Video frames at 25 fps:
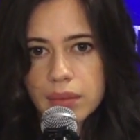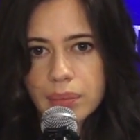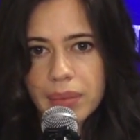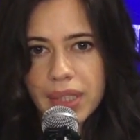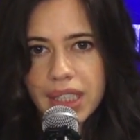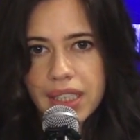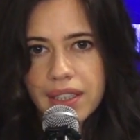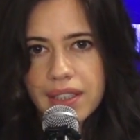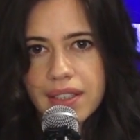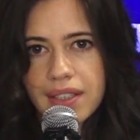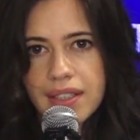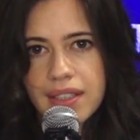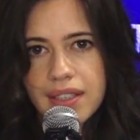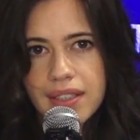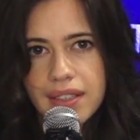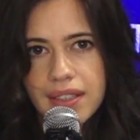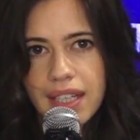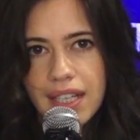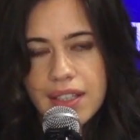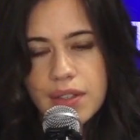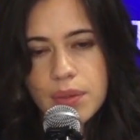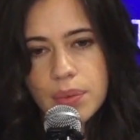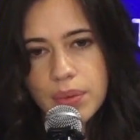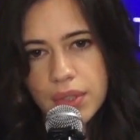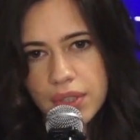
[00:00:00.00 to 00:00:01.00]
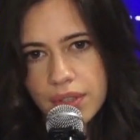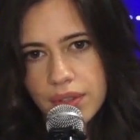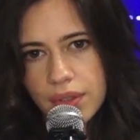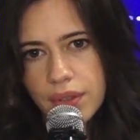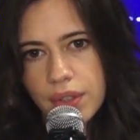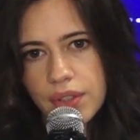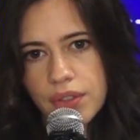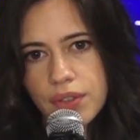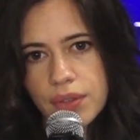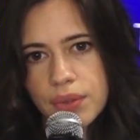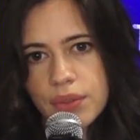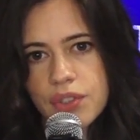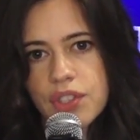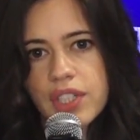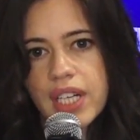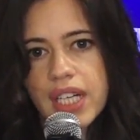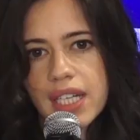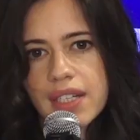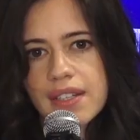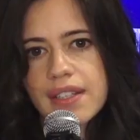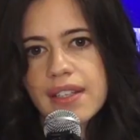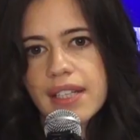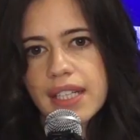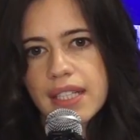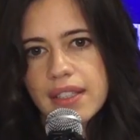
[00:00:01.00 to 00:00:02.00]
because that's what's going to
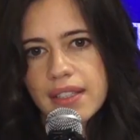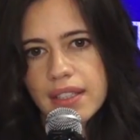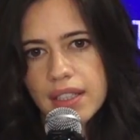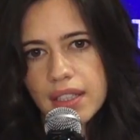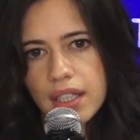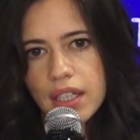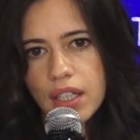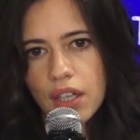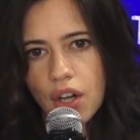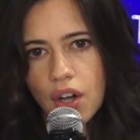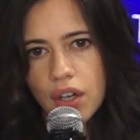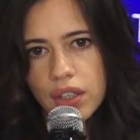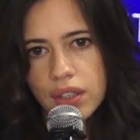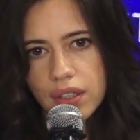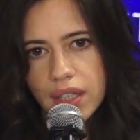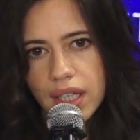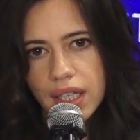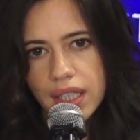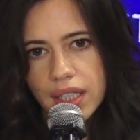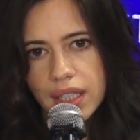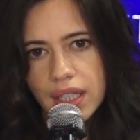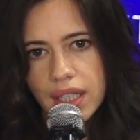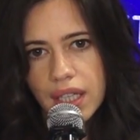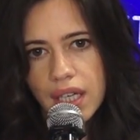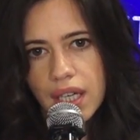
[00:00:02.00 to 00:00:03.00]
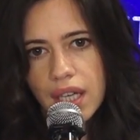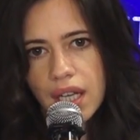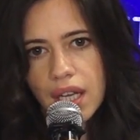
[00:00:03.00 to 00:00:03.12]
change things in the long run.